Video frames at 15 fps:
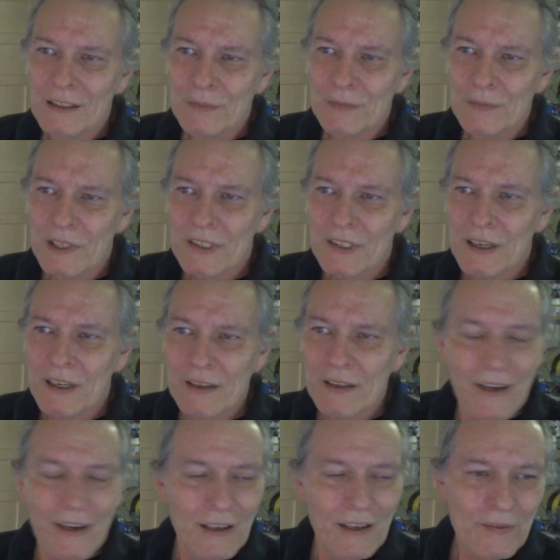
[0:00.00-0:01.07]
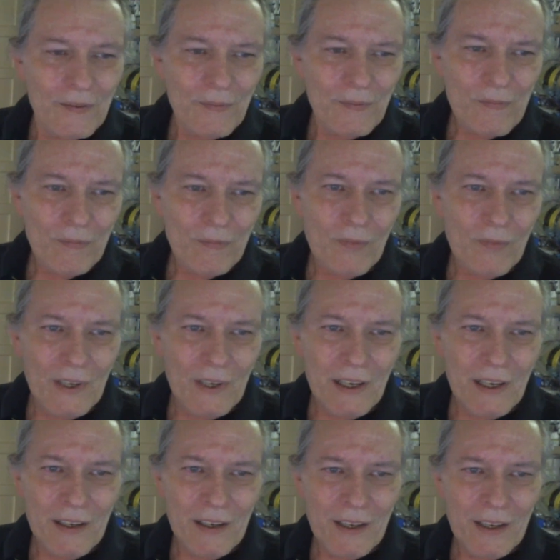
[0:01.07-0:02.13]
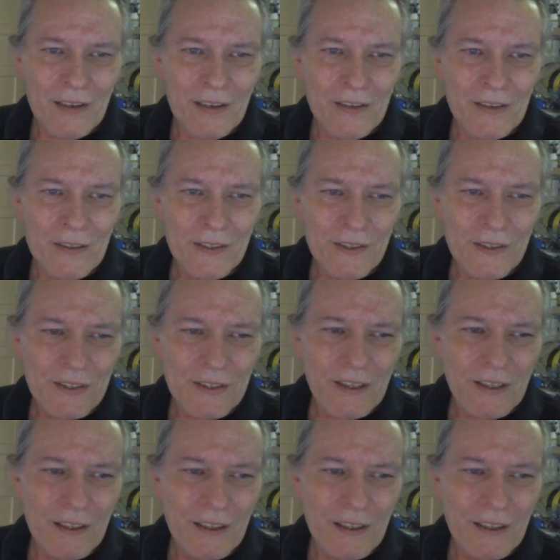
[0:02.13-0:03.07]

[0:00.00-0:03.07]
But yeah, and I noticed